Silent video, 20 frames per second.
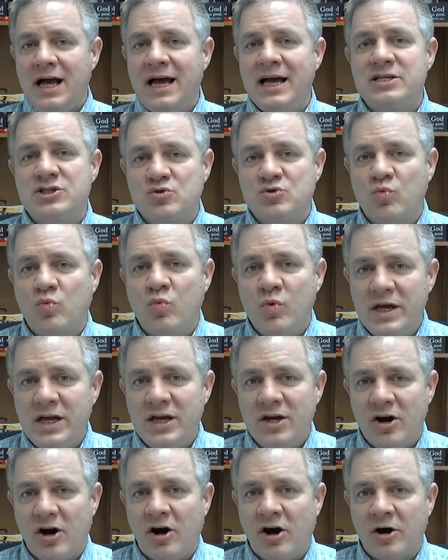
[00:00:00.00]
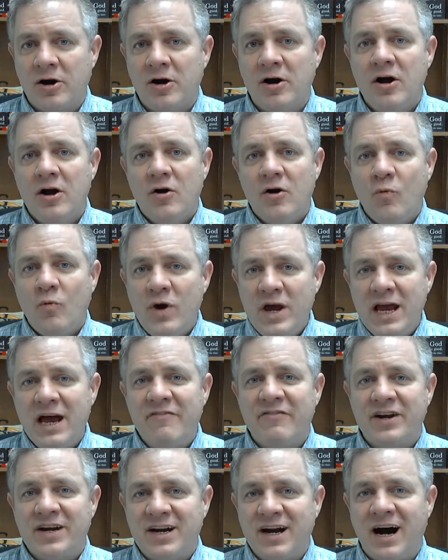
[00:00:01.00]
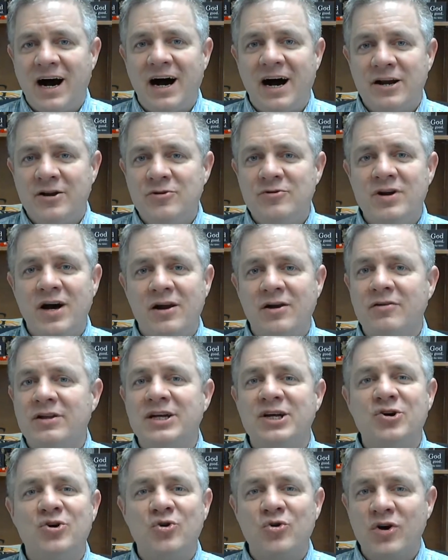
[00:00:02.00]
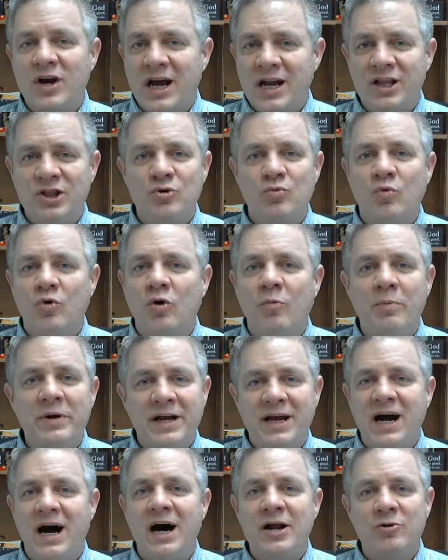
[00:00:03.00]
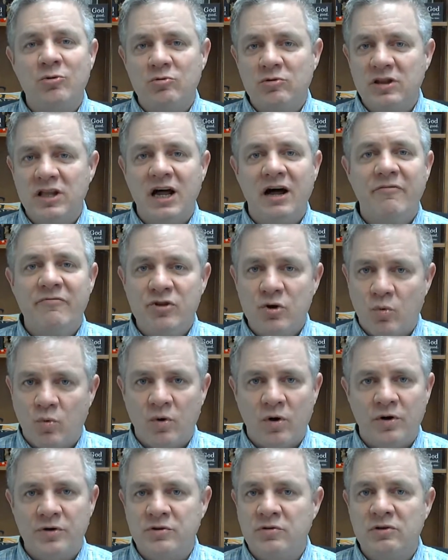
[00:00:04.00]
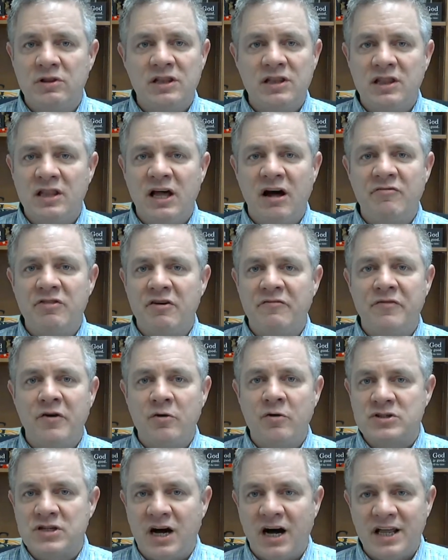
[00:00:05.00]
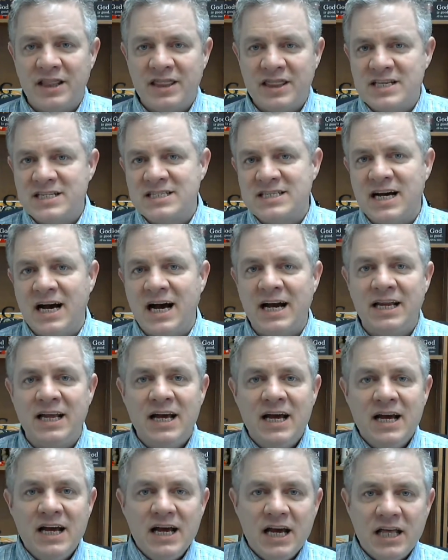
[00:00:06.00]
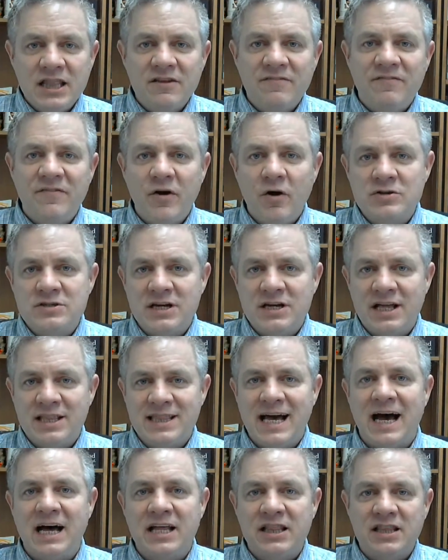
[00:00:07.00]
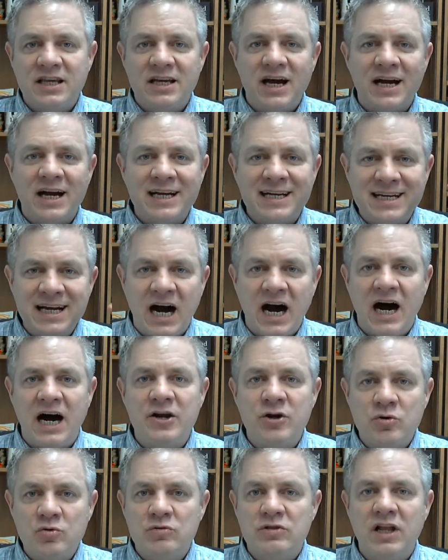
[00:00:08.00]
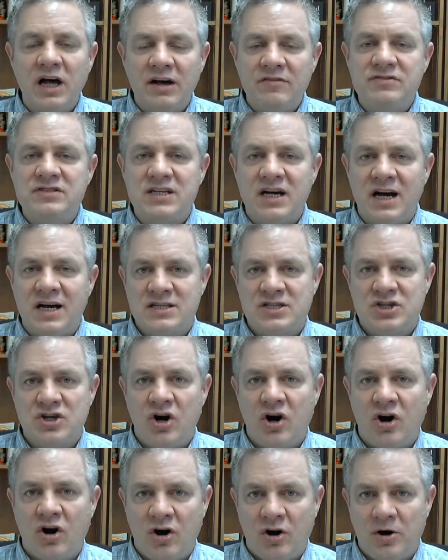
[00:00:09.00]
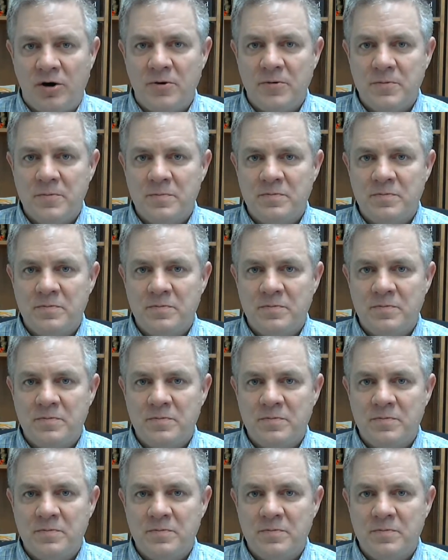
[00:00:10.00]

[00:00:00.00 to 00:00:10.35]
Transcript: as we are, we have a God who not only created the world, but a God who loved the world, who loved the folks on this side and the folks on that, a God who loves us all.